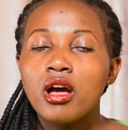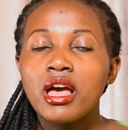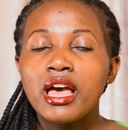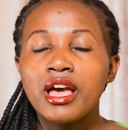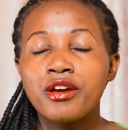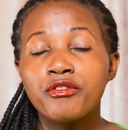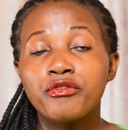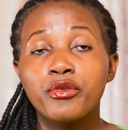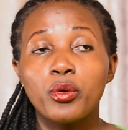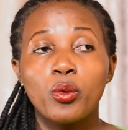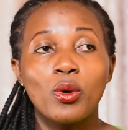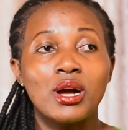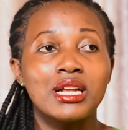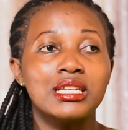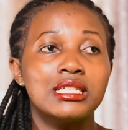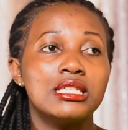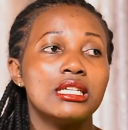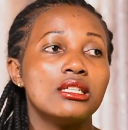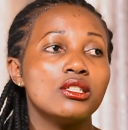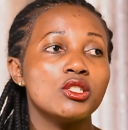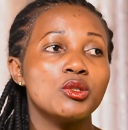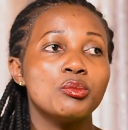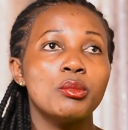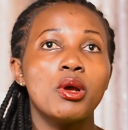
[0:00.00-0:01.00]
Everyone
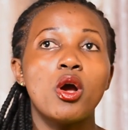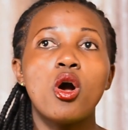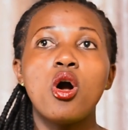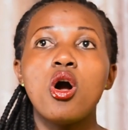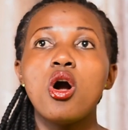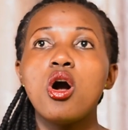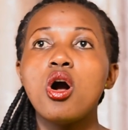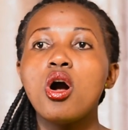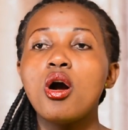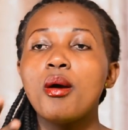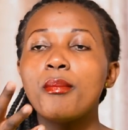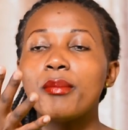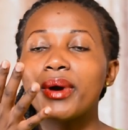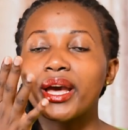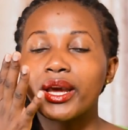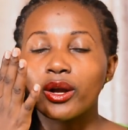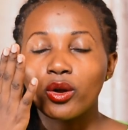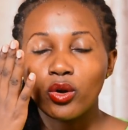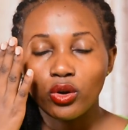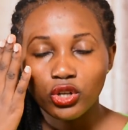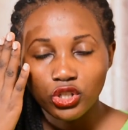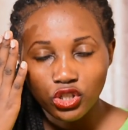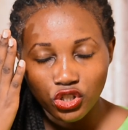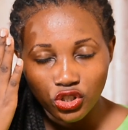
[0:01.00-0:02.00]
tells me, oh my
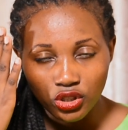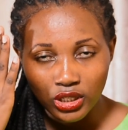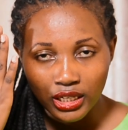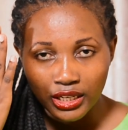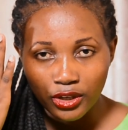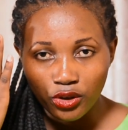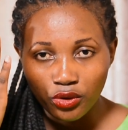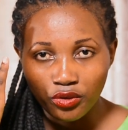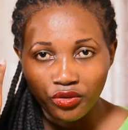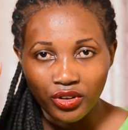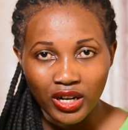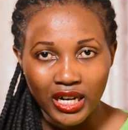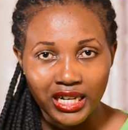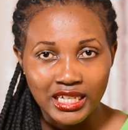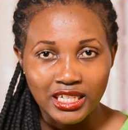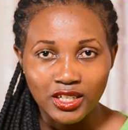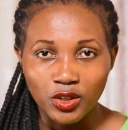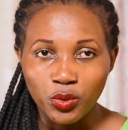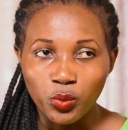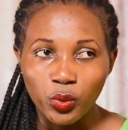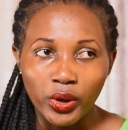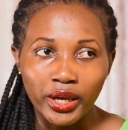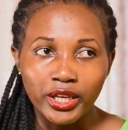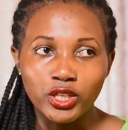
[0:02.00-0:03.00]
gosh, Julie, you've
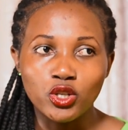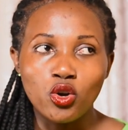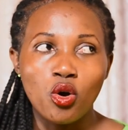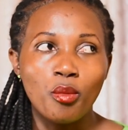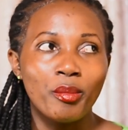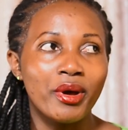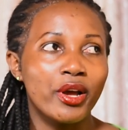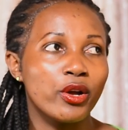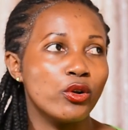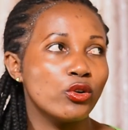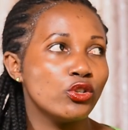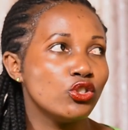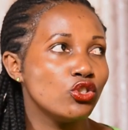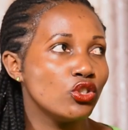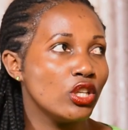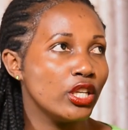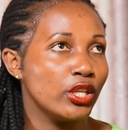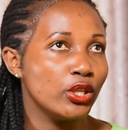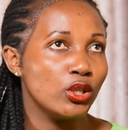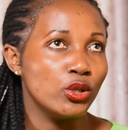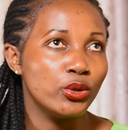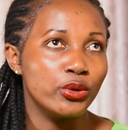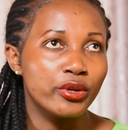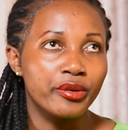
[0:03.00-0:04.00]
added weight. Oh my God,
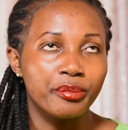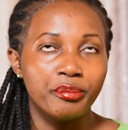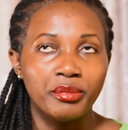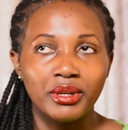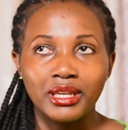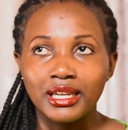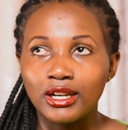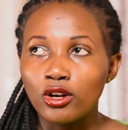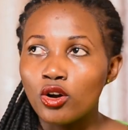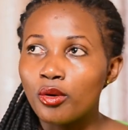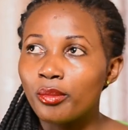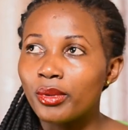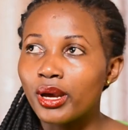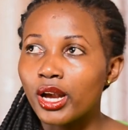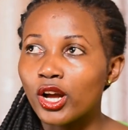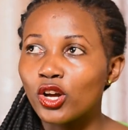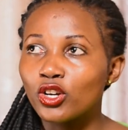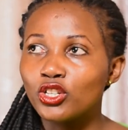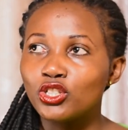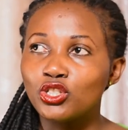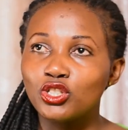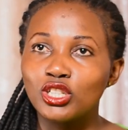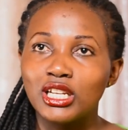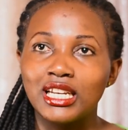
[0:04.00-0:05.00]
Julie, you look big. Oh my
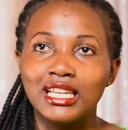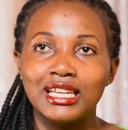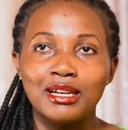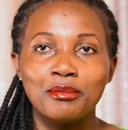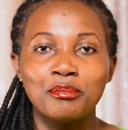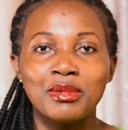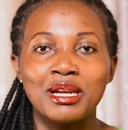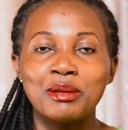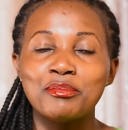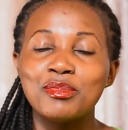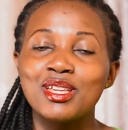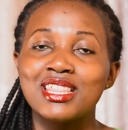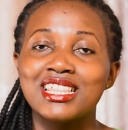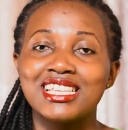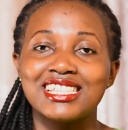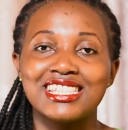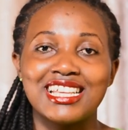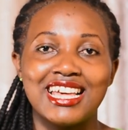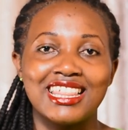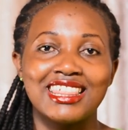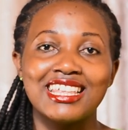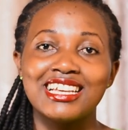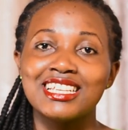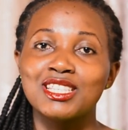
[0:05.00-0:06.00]
God, Julie. But me, these
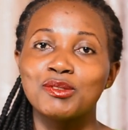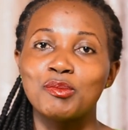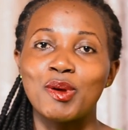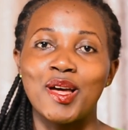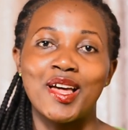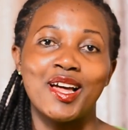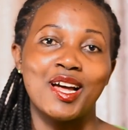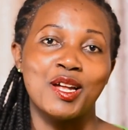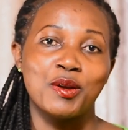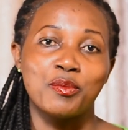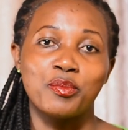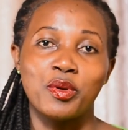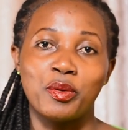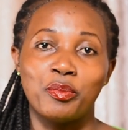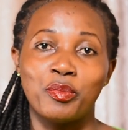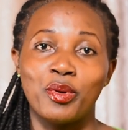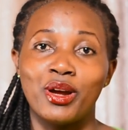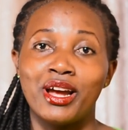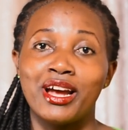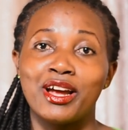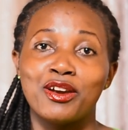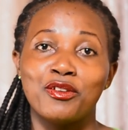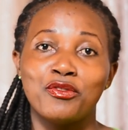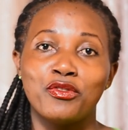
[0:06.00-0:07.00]
are things that I had
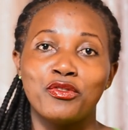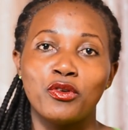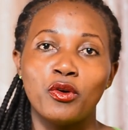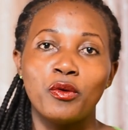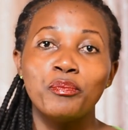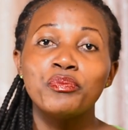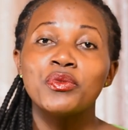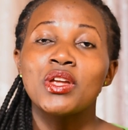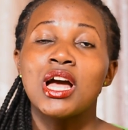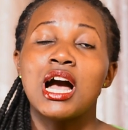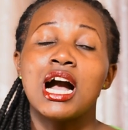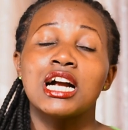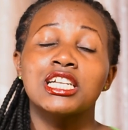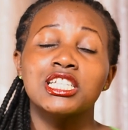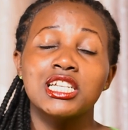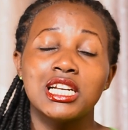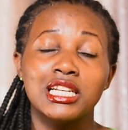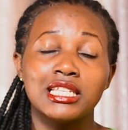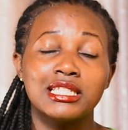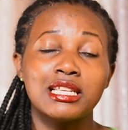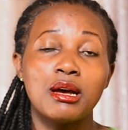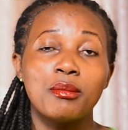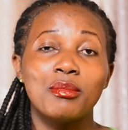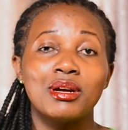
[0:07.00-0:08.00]
prepared for.
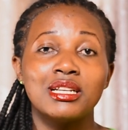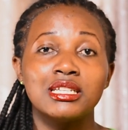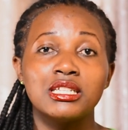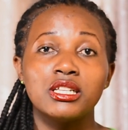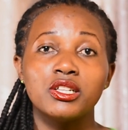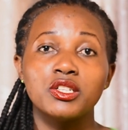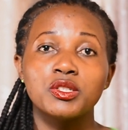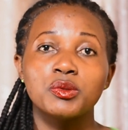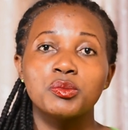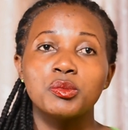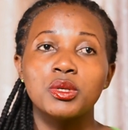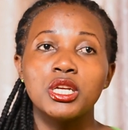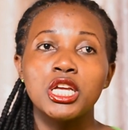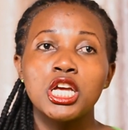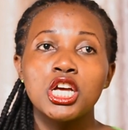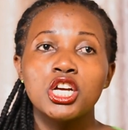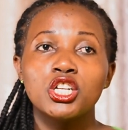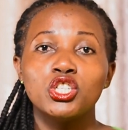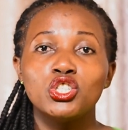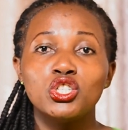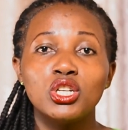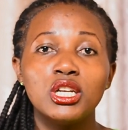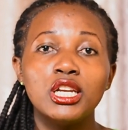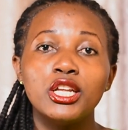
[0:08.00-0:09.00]
Actually, someone tells me,
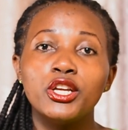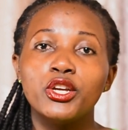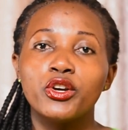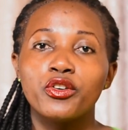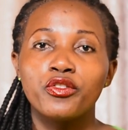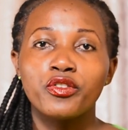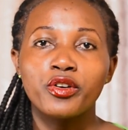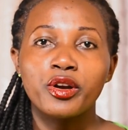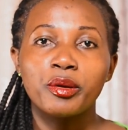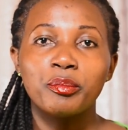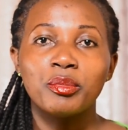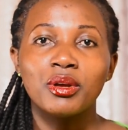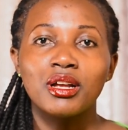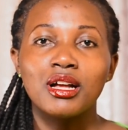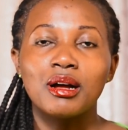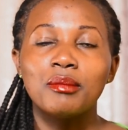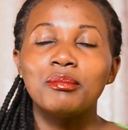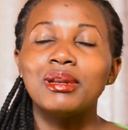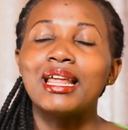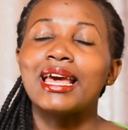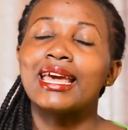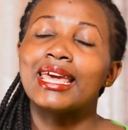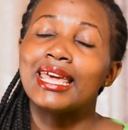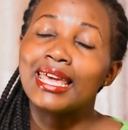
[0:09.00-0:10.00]
Julie, you're very big. I'm
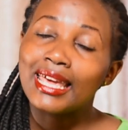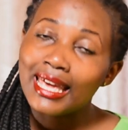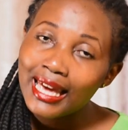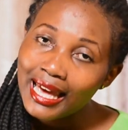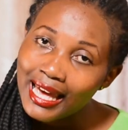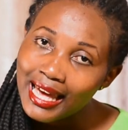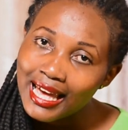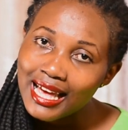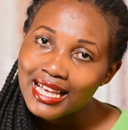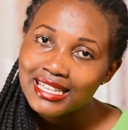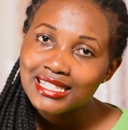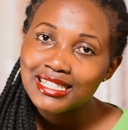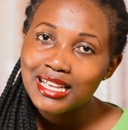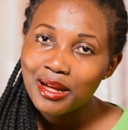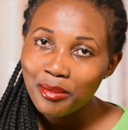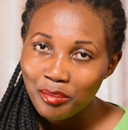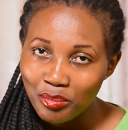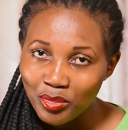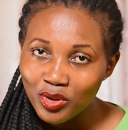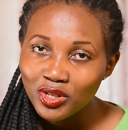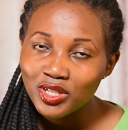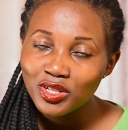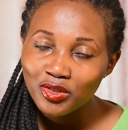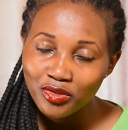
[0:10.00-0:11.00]
like, yes,
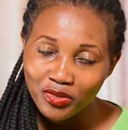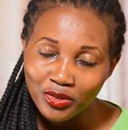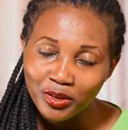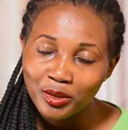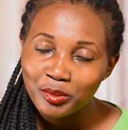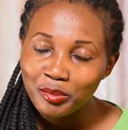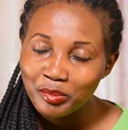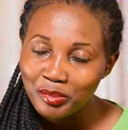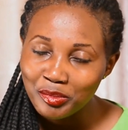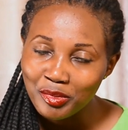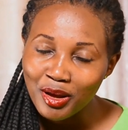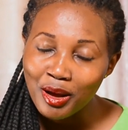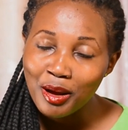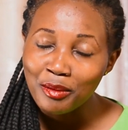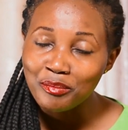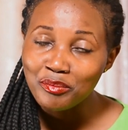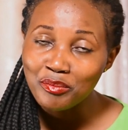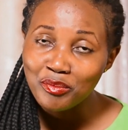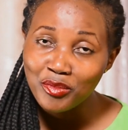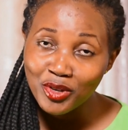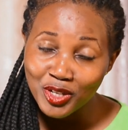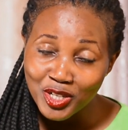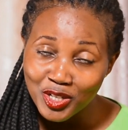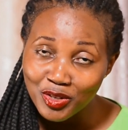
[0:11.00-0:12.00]
I'm beautiful.
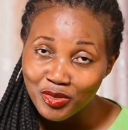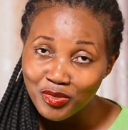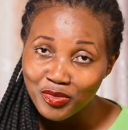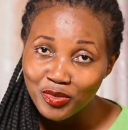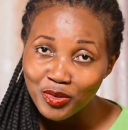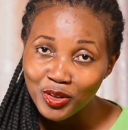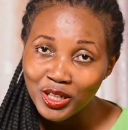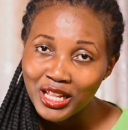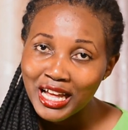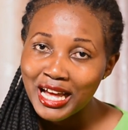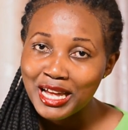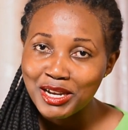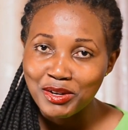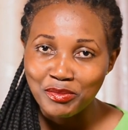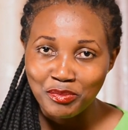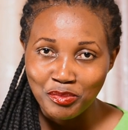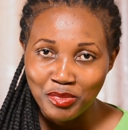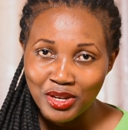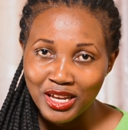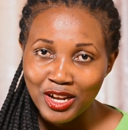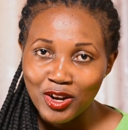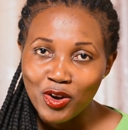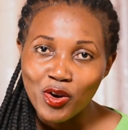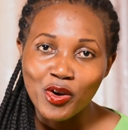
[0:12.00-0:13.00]
I'm beautiful and
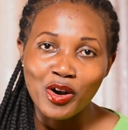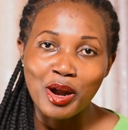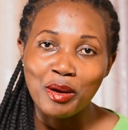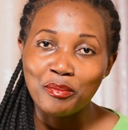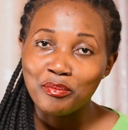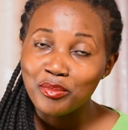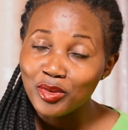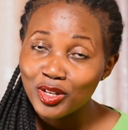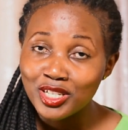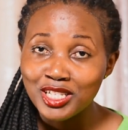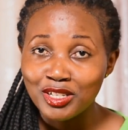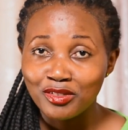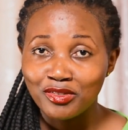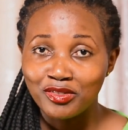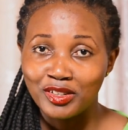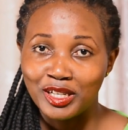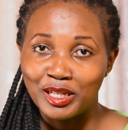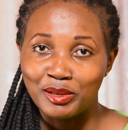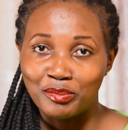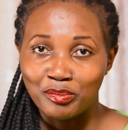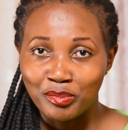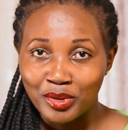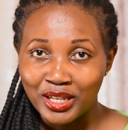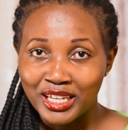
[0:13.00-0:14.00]
big, or I'm
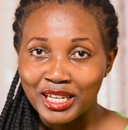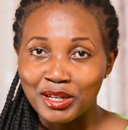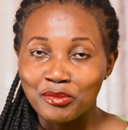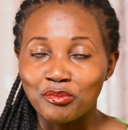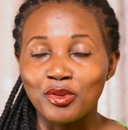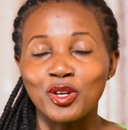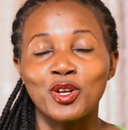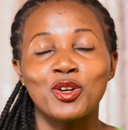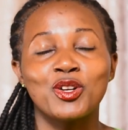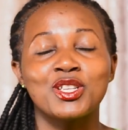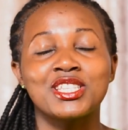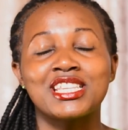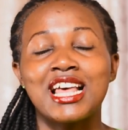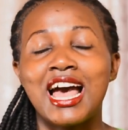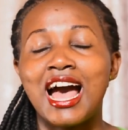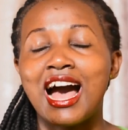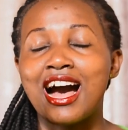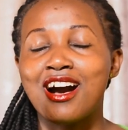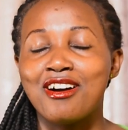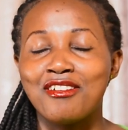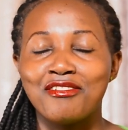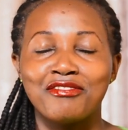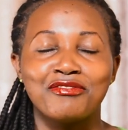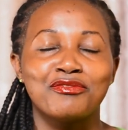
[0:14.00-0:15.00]
beautifully big because I
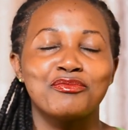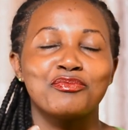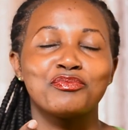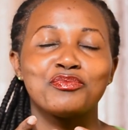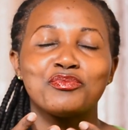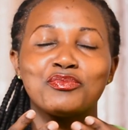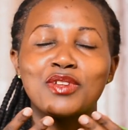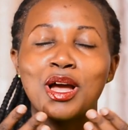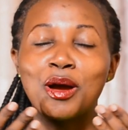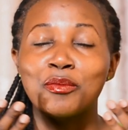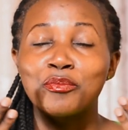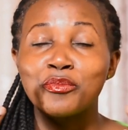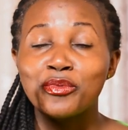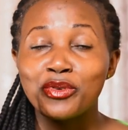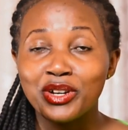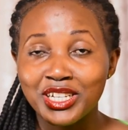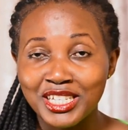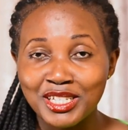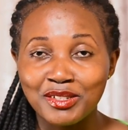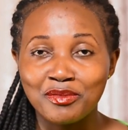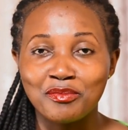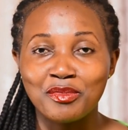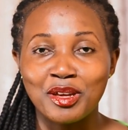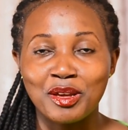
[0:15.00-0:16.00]
have a
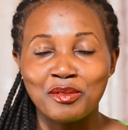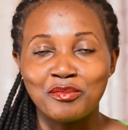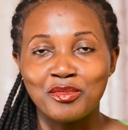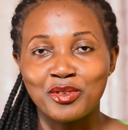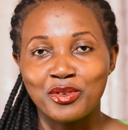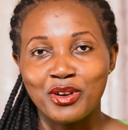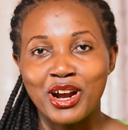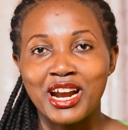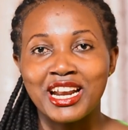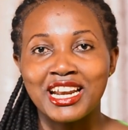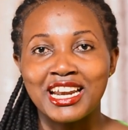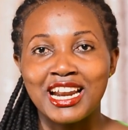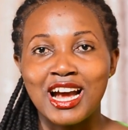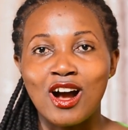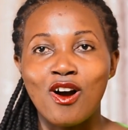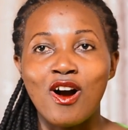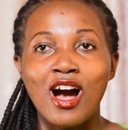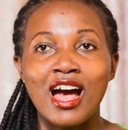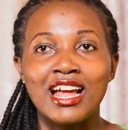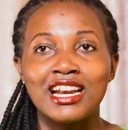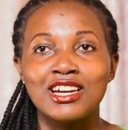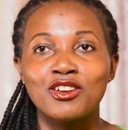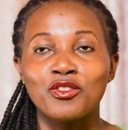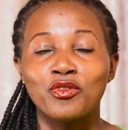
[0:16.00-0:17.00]
pretty baby right now,
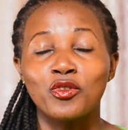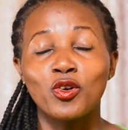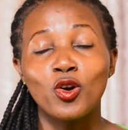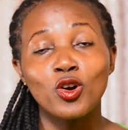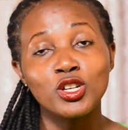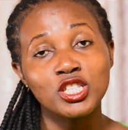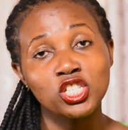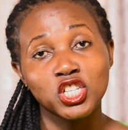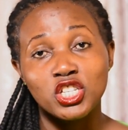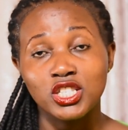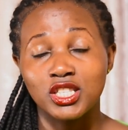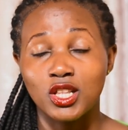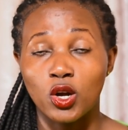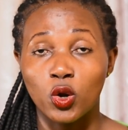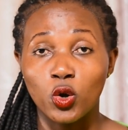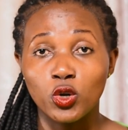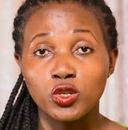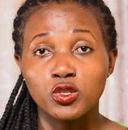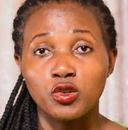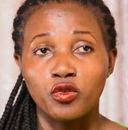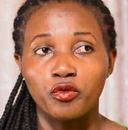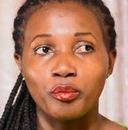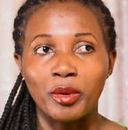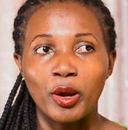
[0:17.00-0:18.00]
and of course she's the
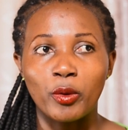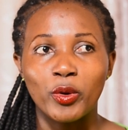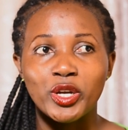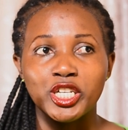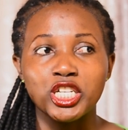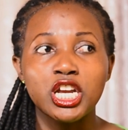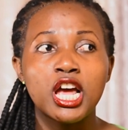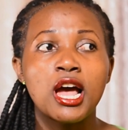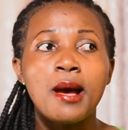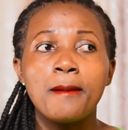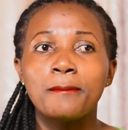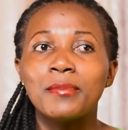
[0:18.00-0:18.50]
cause of my weight.